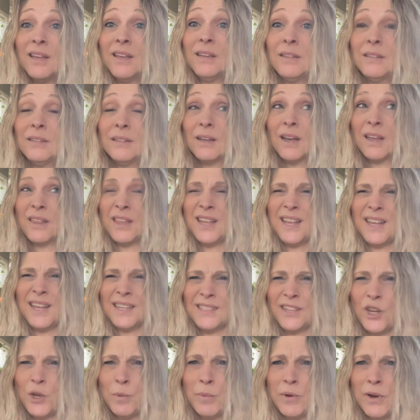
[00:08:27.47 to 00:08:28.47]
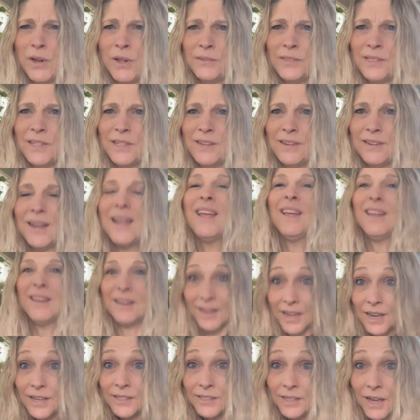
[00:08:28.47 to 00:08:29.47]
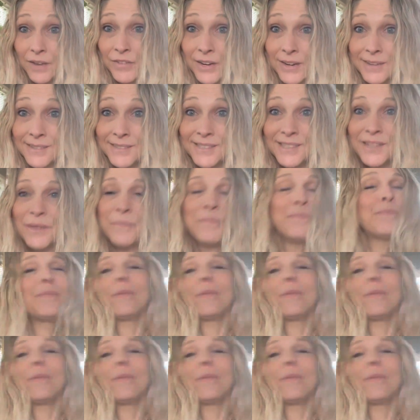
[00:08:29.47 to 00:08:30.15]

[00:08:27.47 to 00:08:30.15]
I think that's how you pronounce it, he's evidence.